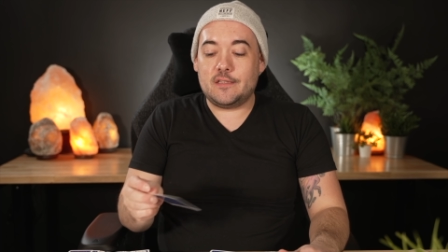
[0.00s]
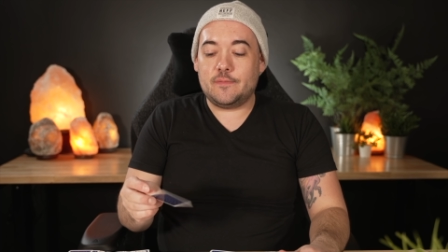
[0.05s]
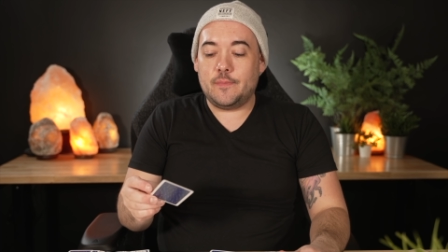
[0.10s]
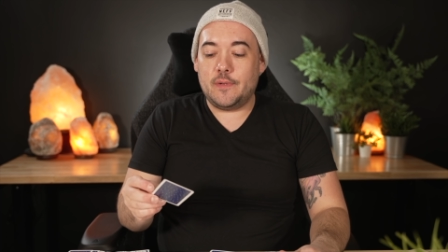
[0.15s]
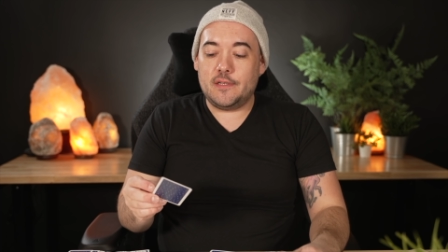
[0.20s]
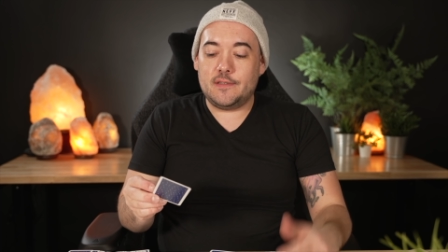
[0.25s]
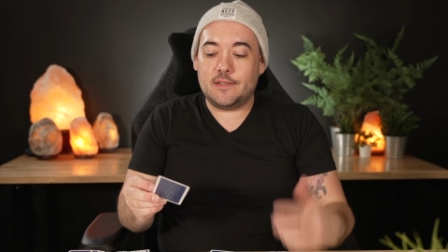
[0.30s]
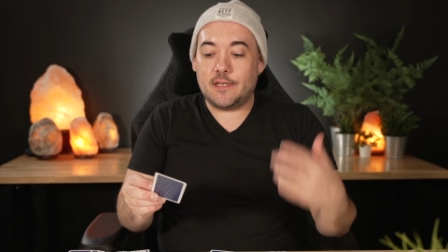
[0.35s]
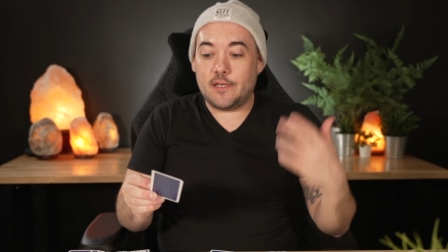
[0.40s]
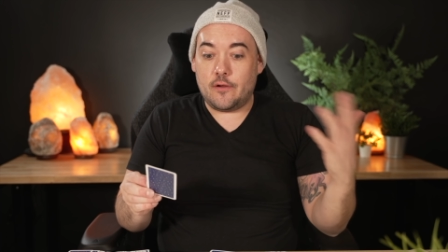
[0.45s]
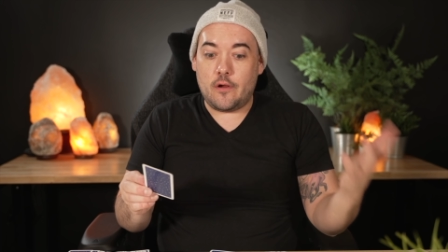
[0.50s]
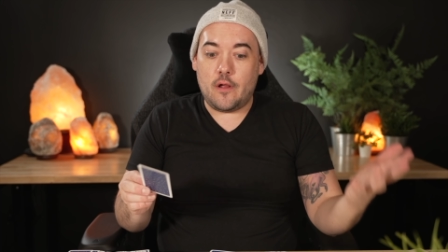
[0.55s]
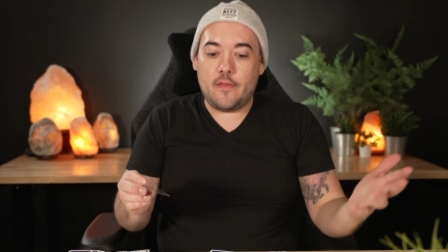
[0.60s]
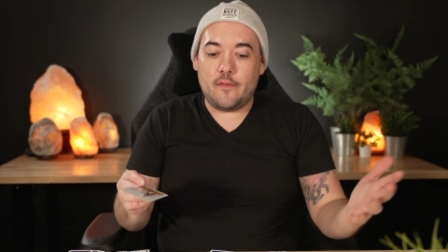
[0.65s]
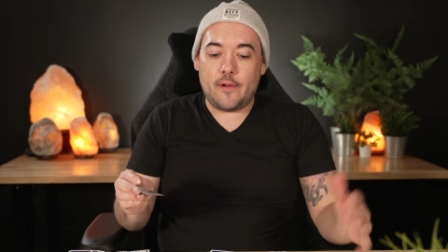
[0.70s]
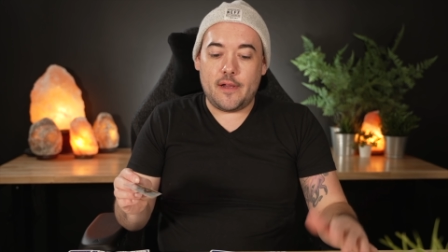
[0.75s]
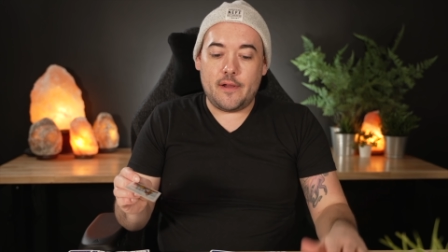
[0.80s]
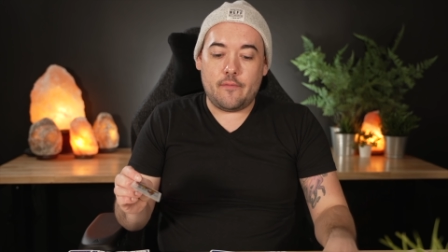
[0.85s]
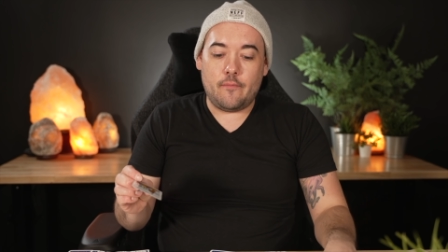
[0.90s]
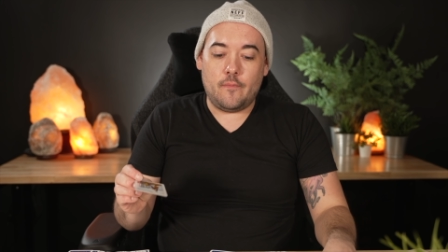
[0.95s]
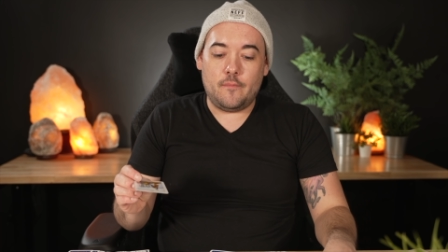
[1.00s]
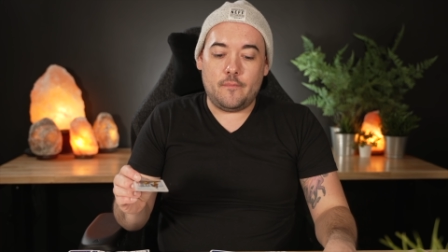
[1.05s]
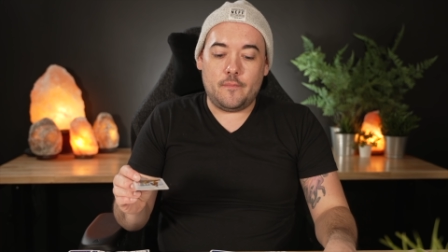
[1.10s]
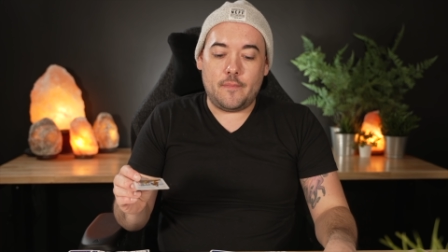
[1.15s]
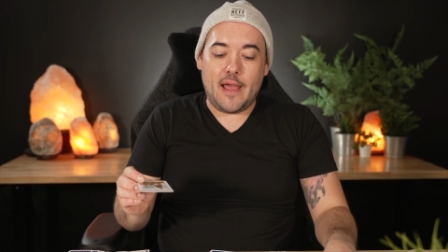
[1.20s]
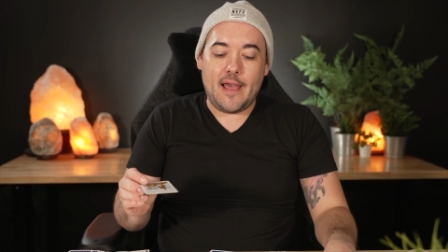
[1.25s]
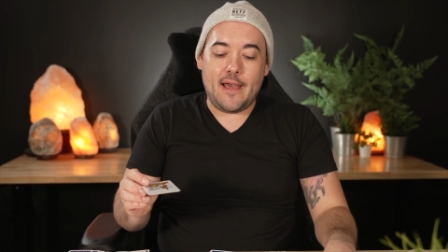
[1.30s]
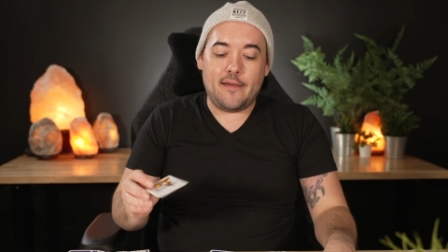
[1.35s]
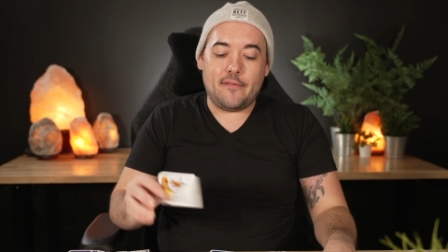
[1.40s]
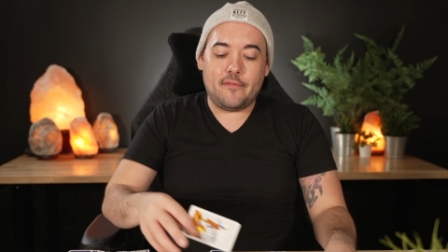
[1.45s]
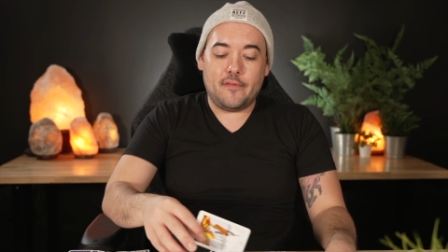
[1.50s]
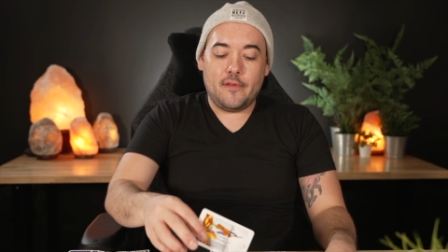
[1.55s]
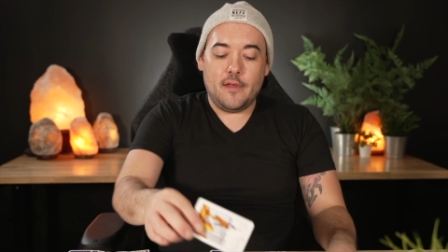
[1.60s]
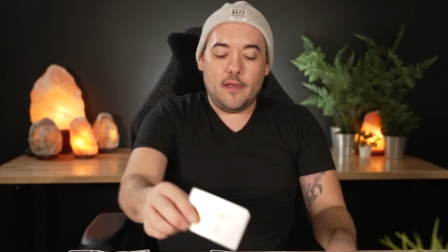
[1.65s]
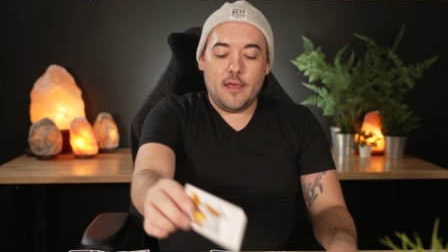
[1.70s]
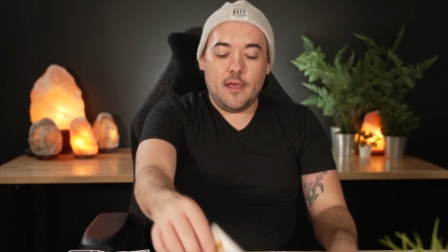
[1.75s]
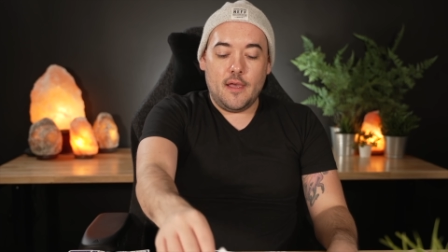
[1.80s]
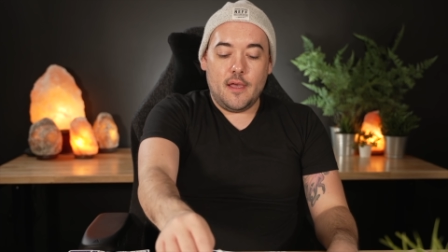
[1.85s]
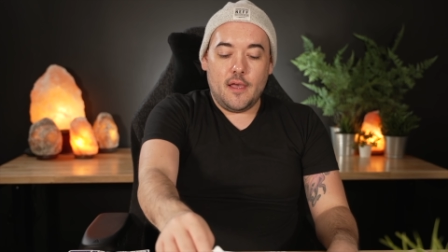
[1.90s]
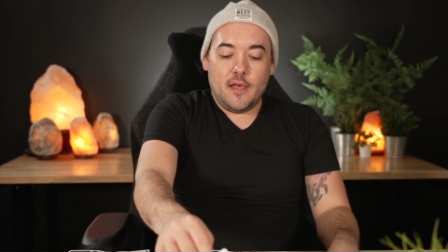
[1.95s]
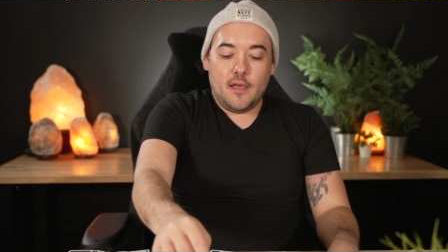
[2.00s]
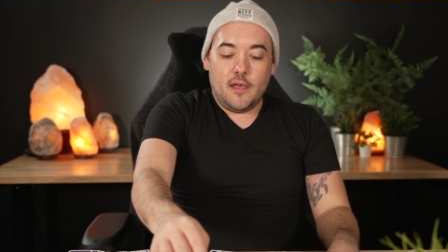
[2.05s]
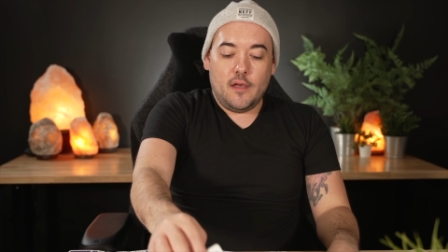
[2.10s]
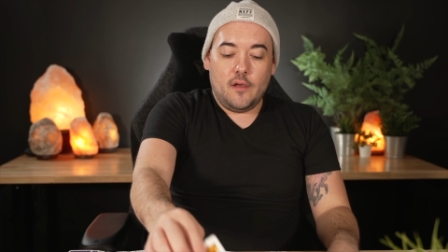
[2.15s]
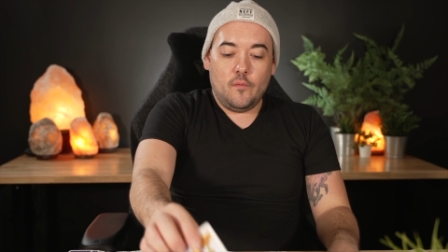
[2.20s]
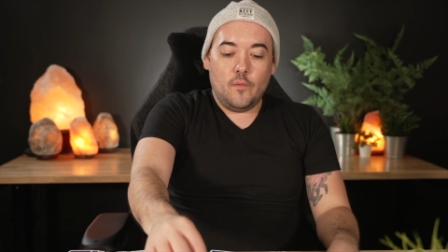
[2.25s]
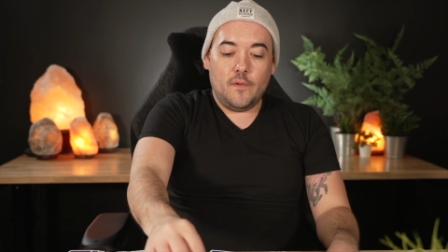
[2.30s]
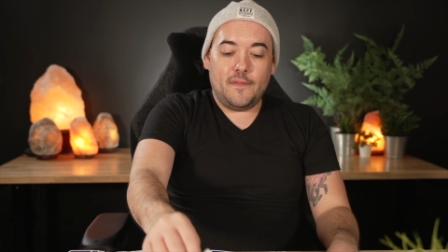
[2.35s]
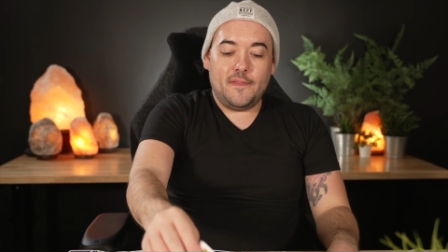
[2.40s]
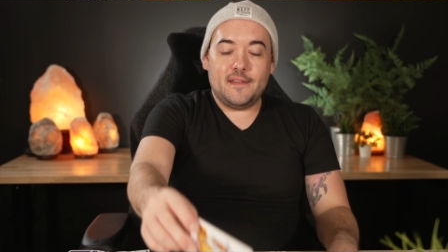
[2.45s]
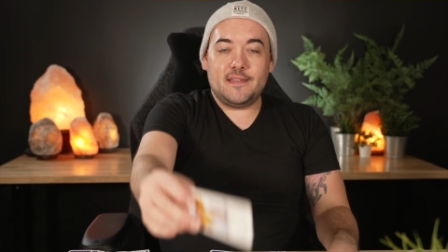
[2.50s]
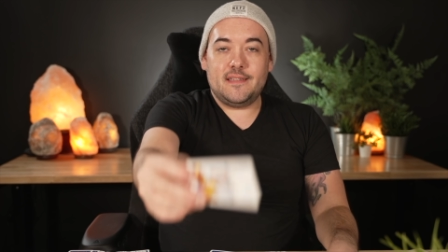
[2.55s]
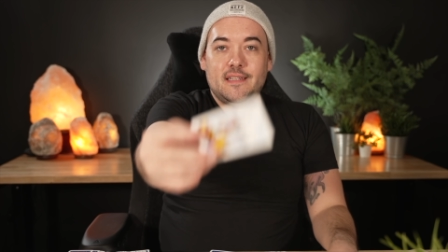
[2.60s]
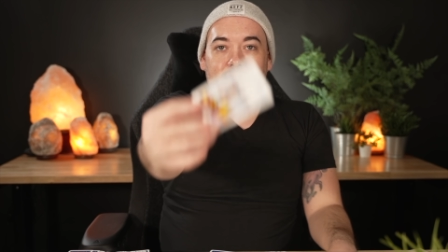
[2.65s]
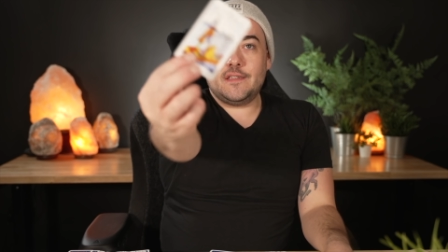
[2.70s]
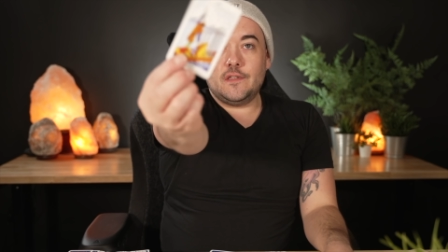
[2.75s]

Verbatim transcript: but it's like you're on the right path. With the Six